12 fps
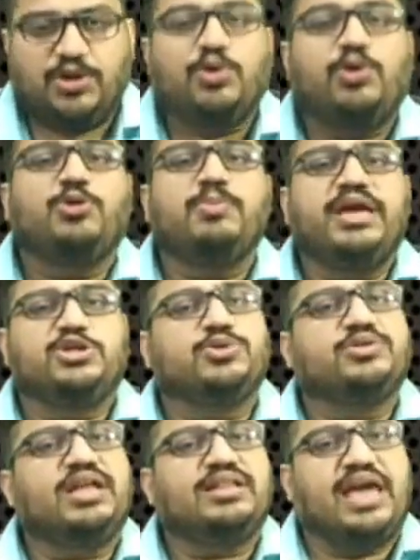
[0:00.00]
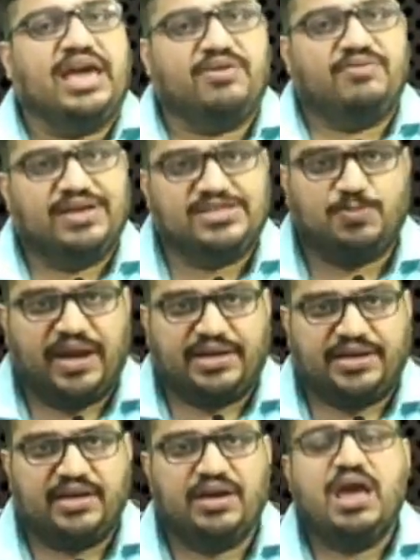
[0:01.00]
You have to make sure that the airway is
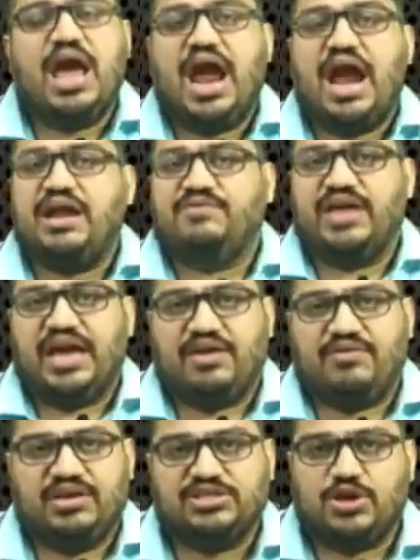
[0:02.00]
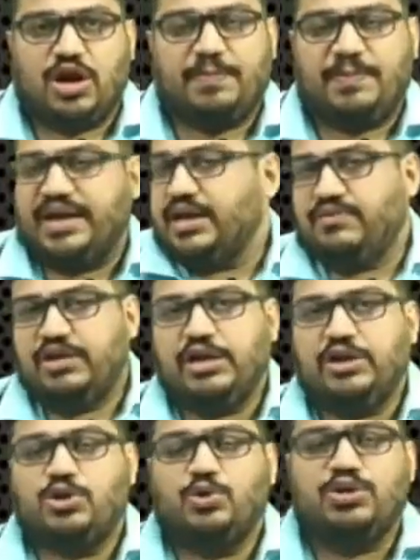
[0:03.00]
patent, and if the airway is not patent, we
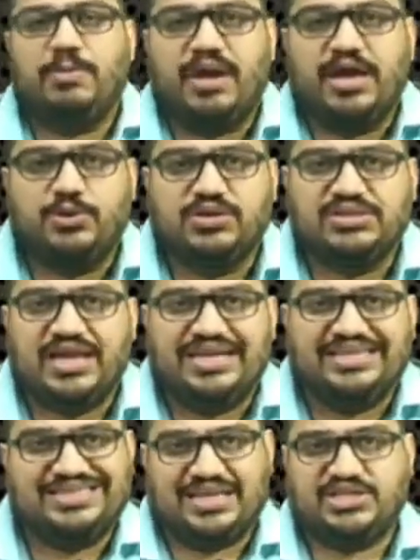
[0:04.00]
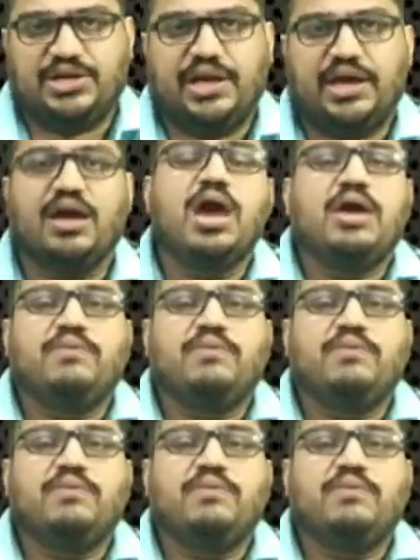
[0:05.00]
need to do the maneuvers like suctioning,